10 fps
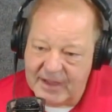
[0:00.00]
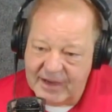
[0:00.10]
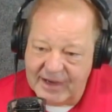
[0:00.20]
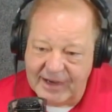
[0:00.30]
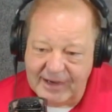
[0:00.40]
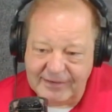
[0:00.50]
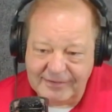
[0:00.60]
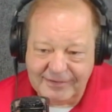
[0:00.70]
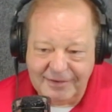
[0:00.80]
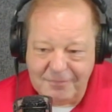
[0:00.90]
and it
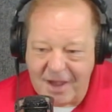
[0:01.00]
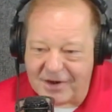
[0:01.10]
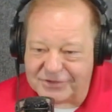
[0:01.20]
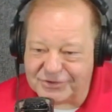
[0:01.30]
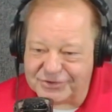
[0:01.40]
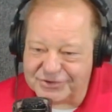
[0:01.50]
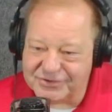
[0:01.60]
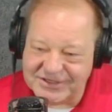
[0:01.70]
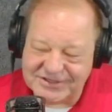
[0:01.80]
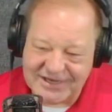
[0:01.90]
monitors your
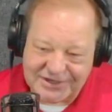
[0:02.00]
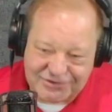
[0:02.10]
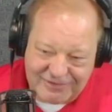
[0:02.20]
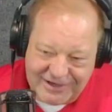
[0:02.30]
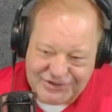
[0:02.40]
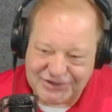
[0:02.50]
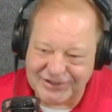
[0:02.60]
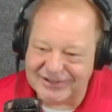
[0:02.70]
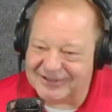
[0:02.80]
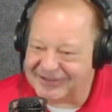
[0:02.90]

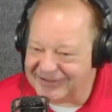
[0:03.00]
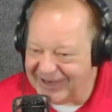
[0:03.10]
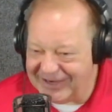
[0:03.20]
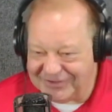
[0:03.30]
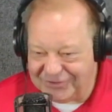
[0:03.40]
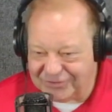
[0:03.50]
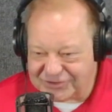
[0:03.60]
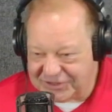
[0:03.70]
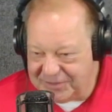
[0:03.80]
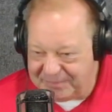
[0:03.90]
desaturation and your
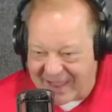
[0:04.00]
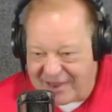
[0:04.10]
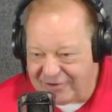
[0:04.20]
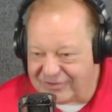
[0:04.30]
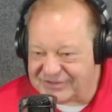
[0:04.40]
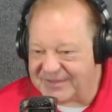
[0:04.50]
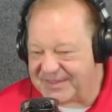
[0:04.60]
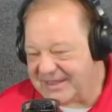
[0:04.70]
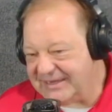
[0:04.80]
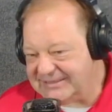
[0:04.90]
sleep patterns and
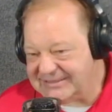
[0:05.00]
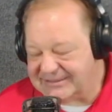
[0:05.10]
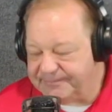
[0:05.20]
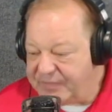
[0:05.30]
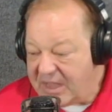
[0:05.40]
things, and